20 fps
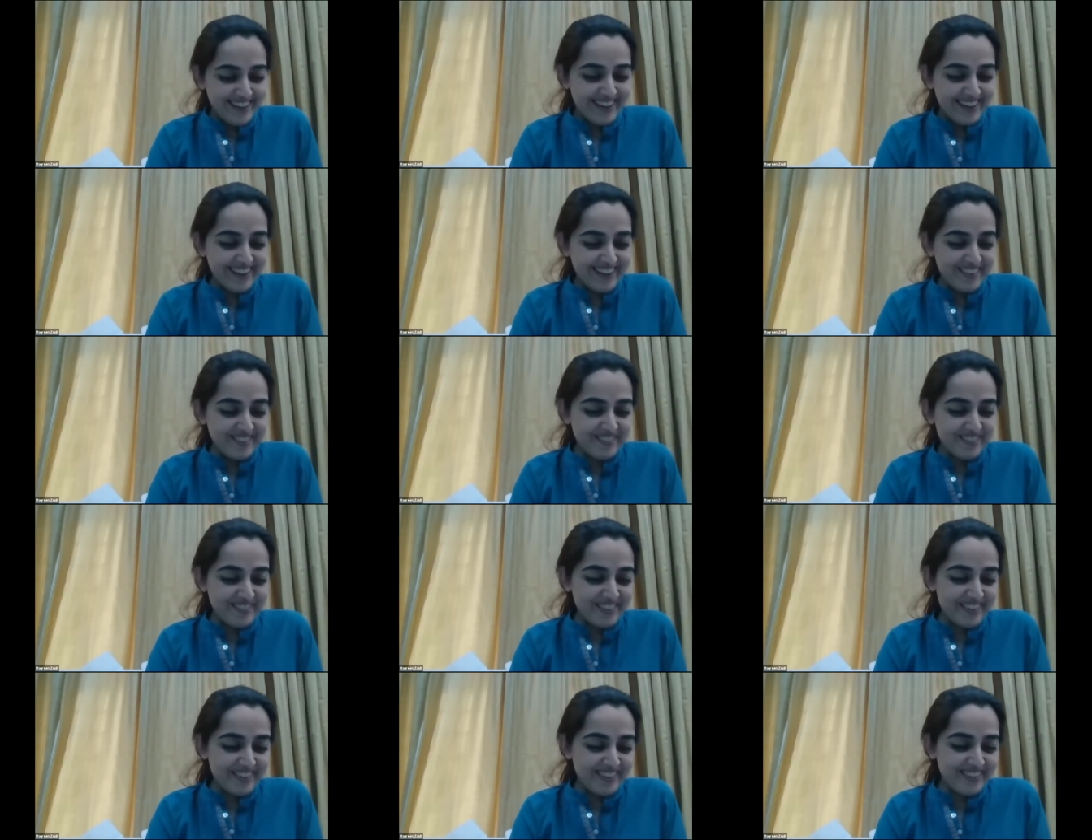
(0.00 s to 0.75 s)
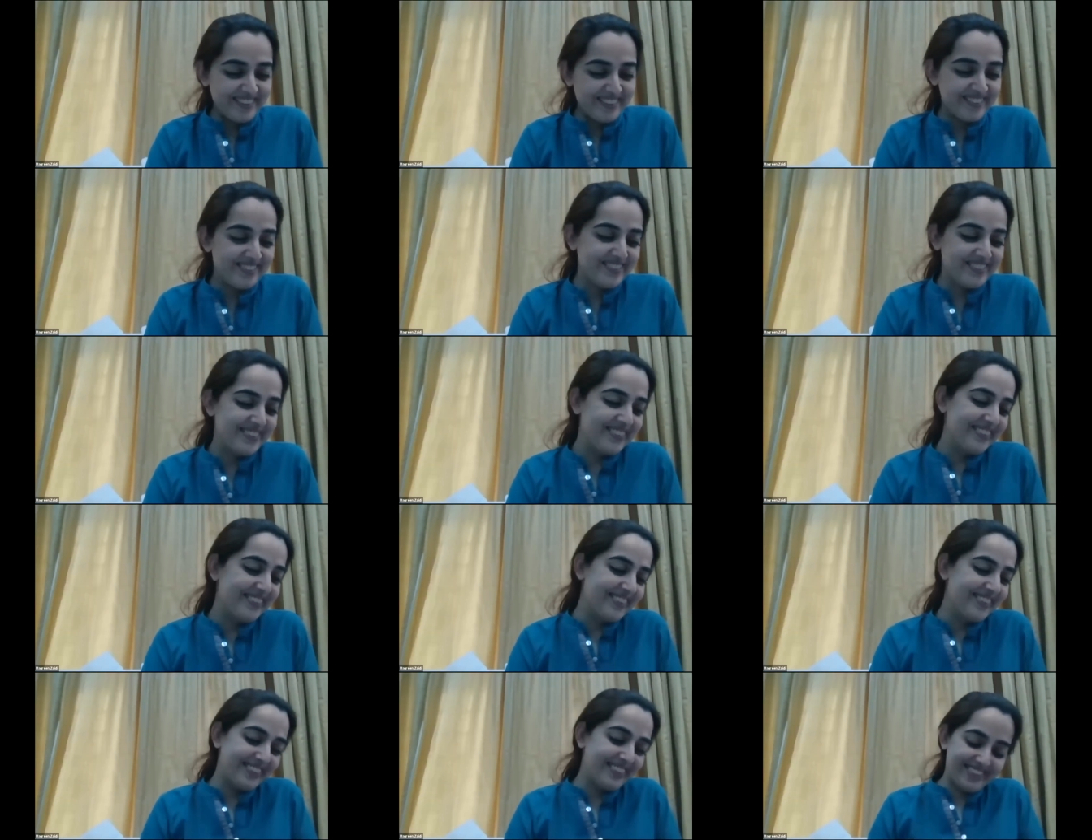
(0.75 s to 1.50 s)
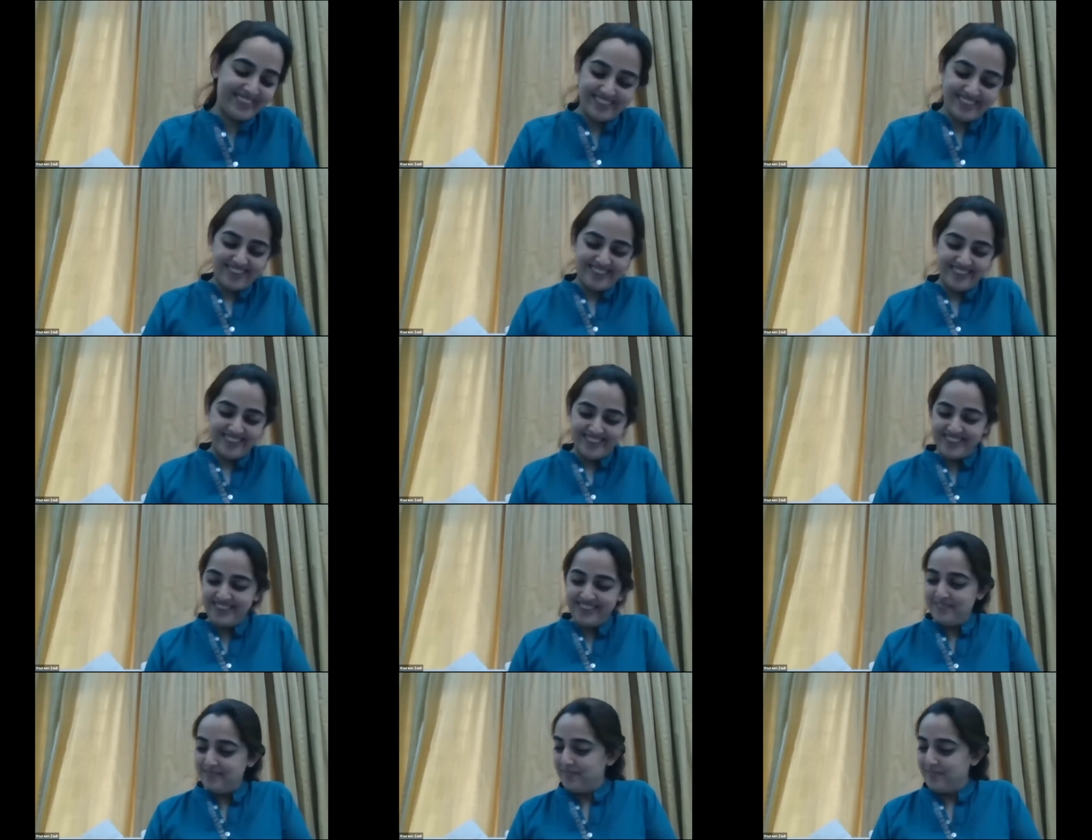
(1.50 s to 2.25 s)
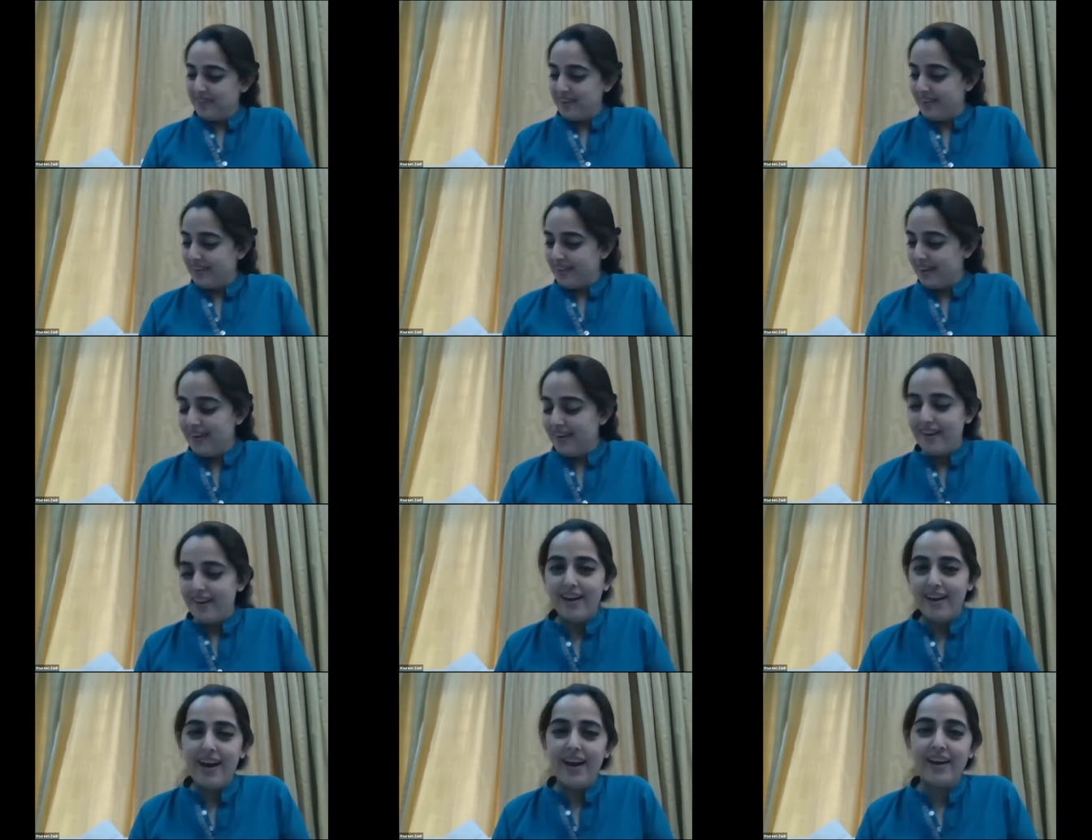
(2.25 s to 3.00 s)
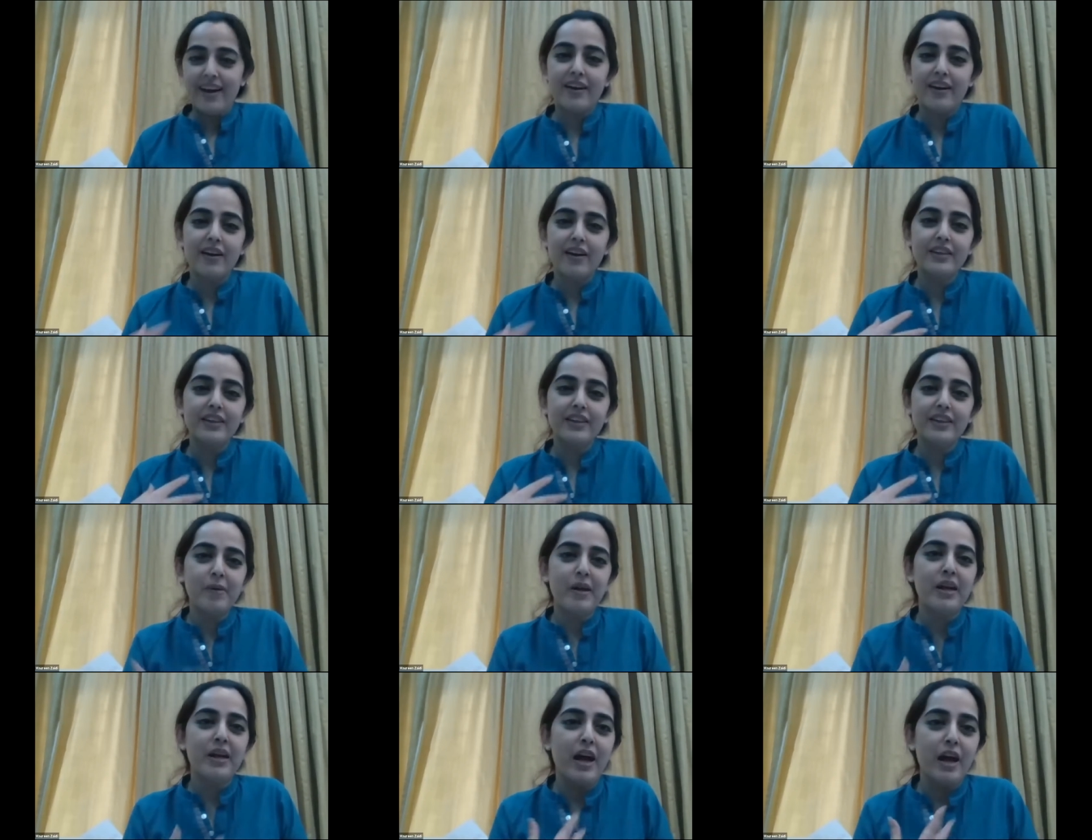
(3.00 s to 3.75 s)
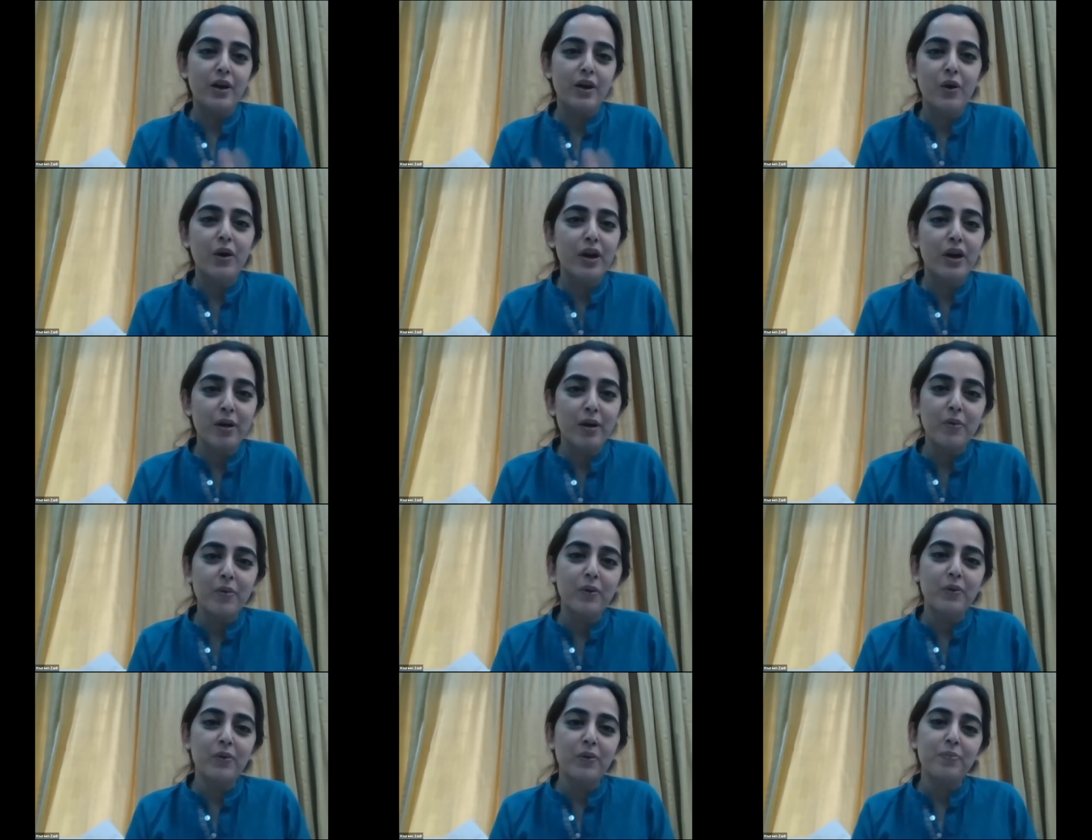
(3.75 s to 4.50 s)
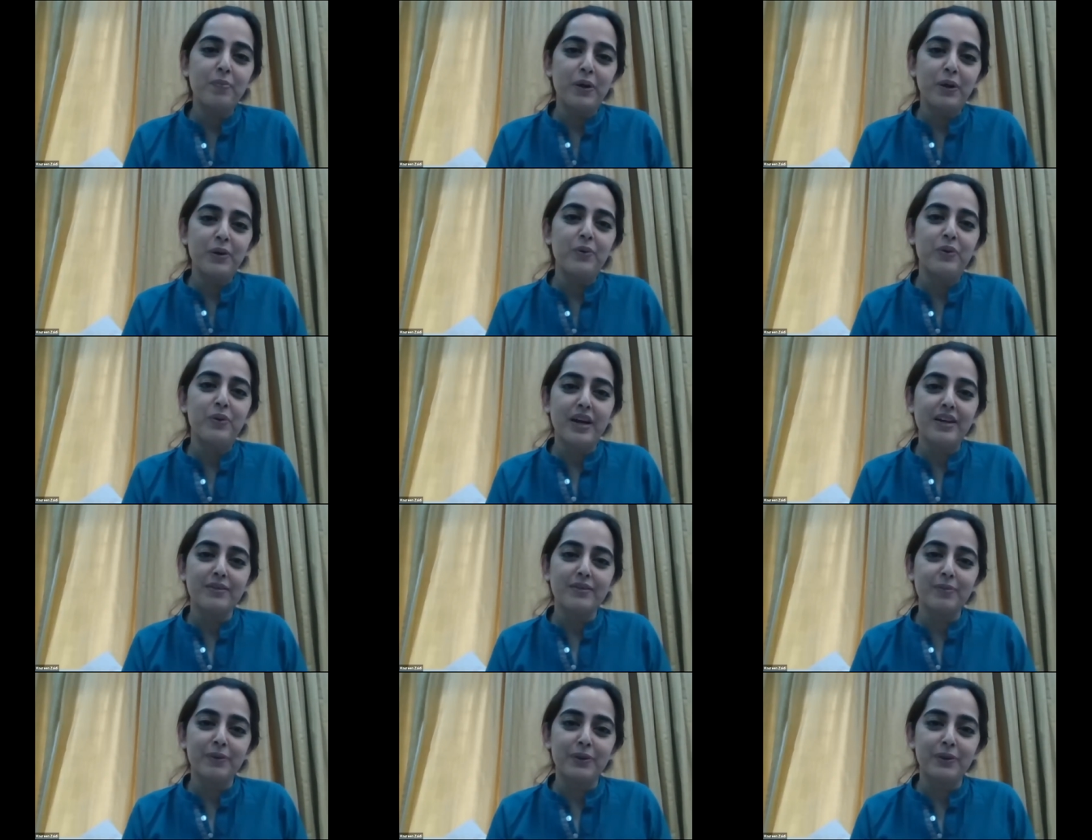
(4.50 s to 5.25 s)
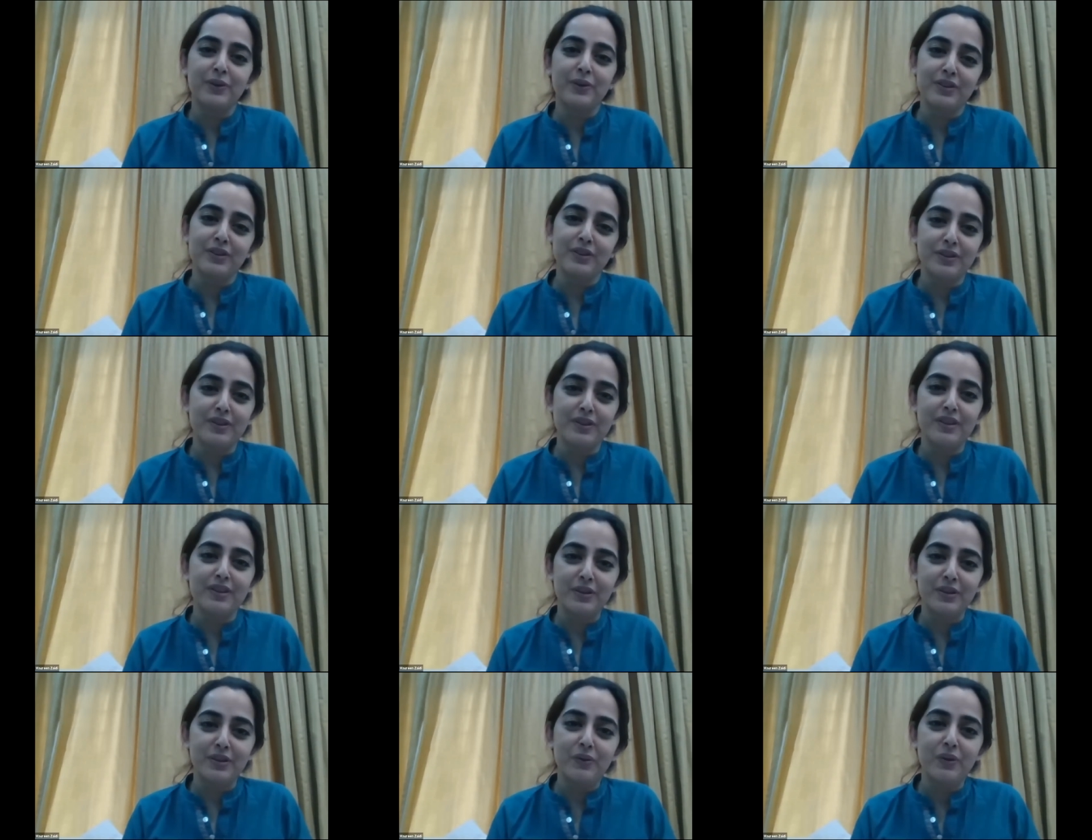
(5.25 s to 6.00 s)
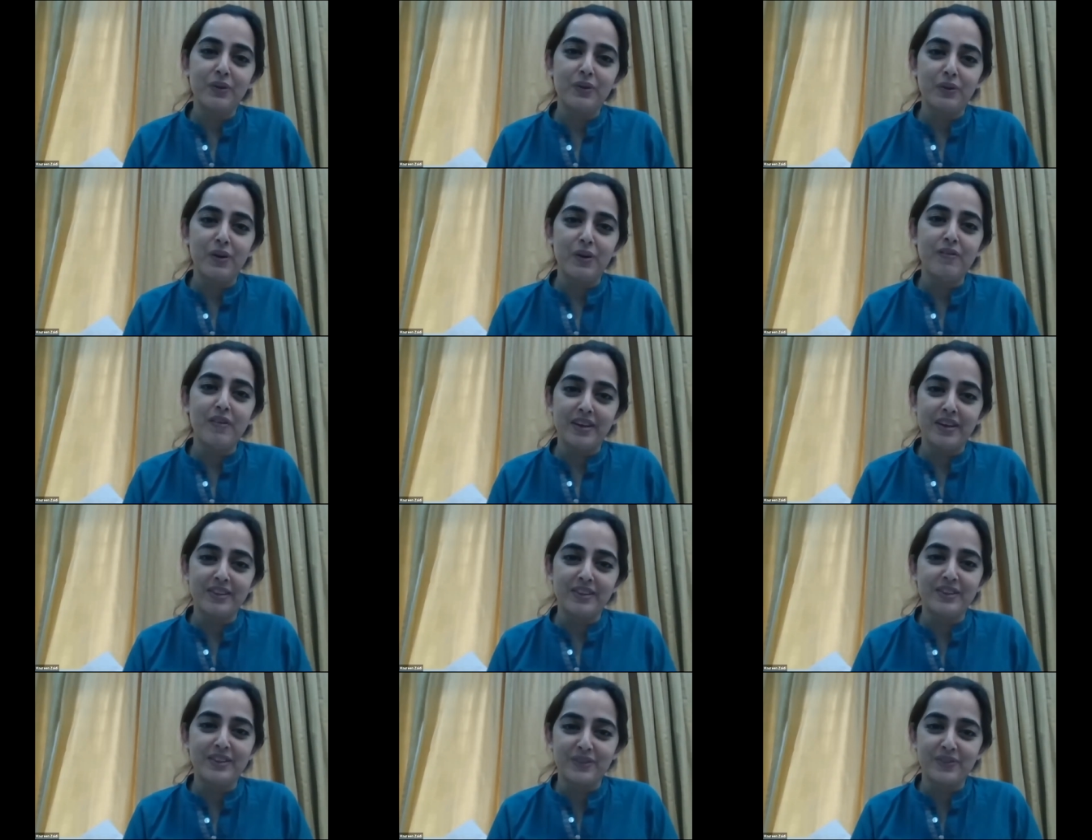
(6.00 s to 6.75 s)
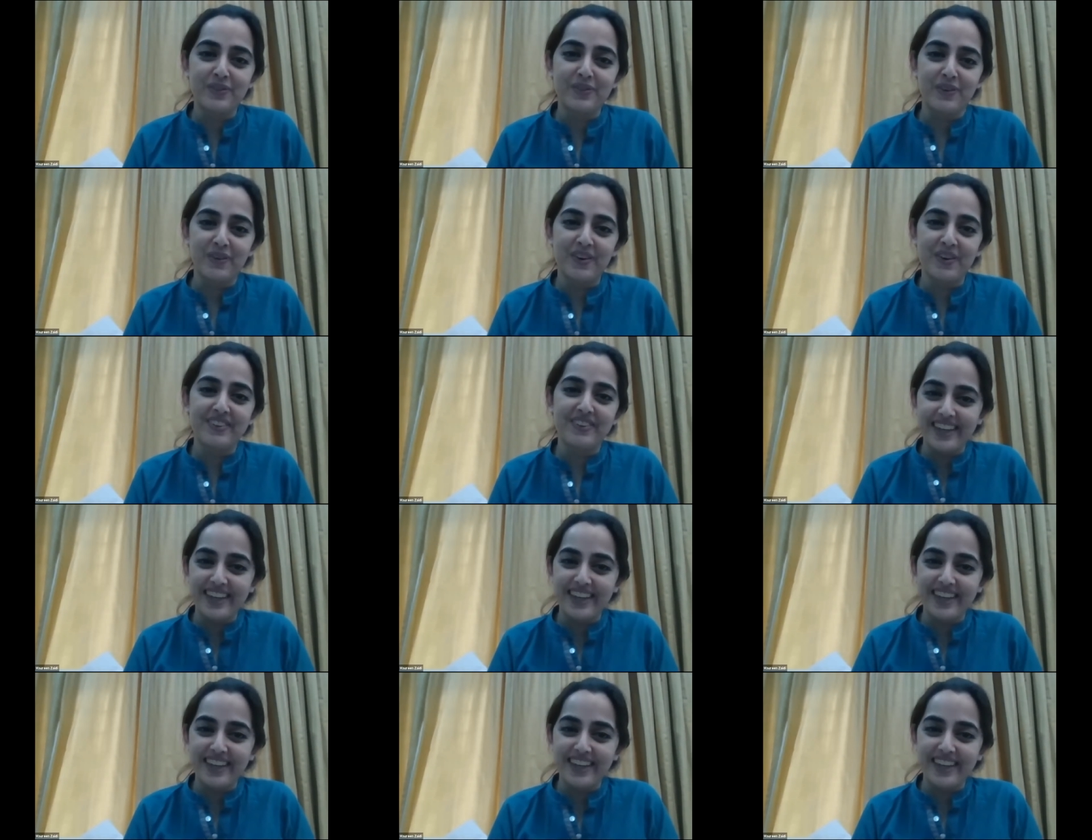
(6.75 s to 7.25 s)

Um, you uh, see, I can't tell my landlord I'm not going to pay you rent because uh, you know coronavirus is going on,